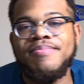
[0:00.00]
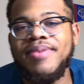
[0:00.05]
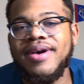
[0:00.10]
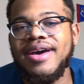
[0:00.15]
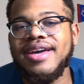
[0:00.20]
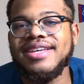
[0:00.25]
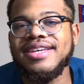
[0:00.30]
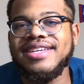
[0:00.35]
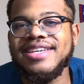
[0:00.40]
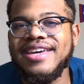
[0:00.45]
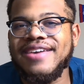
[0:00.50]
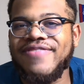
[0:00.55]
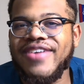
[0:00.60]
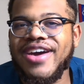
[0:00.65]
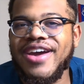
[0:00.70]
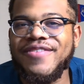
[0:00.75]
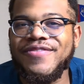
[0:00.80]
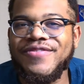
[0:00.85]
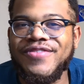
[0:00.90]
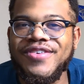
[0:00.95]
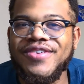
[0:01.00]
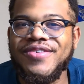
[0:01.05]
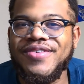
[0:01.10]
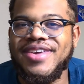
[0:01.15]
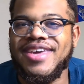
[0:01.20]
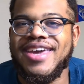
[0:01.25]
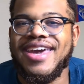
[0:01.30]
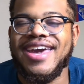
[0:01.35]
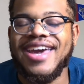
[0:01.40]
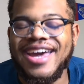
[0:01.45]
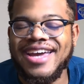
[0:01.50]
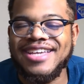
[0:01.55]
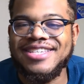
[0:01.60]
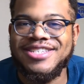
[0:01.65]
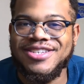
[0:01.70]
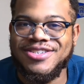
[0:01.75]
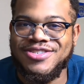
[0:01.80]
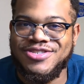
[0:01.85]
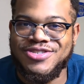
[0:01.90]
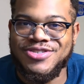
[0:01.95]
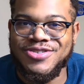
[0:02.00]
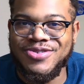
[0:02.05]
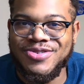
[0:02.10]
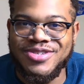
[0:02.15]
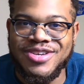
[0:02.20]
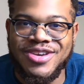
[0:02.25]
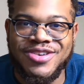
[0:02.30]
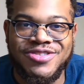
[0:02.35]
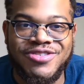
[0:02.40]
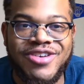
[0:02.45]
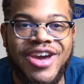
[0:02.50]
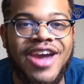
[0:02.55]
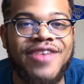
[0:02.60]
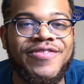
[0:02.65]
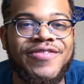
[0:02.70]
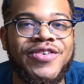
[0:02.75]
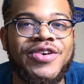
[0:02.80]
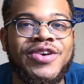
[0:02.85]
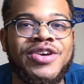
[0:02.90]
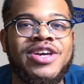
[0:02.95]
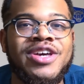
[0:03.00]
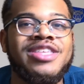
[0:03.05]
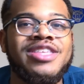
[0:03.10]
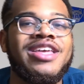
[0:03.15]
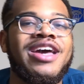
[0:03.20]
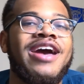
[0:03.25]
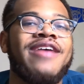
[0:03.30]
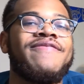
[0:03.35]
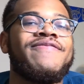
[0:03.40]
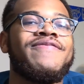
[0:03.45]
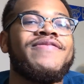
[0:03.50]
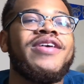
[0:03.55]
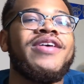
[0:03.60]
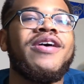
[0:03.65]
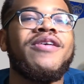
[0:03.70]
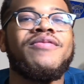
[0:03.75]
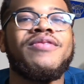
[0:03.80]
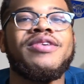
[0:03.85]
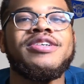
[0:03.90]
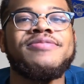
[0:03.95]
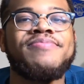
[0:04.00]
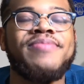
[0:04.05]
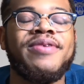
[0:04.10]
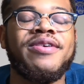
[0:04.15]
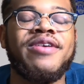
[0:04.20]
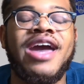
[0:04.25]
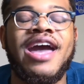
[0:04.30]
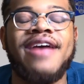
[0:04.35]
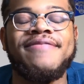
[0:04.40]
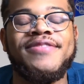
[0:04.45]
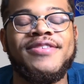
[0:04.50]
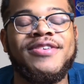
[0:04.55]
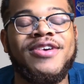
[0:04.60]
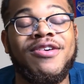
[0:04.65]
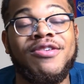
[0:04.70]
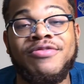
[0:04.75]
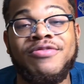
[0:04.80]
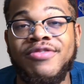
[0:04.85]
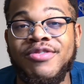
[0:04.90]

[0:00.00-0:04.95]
But if I really had to choose a driver that I felt was better, I have to go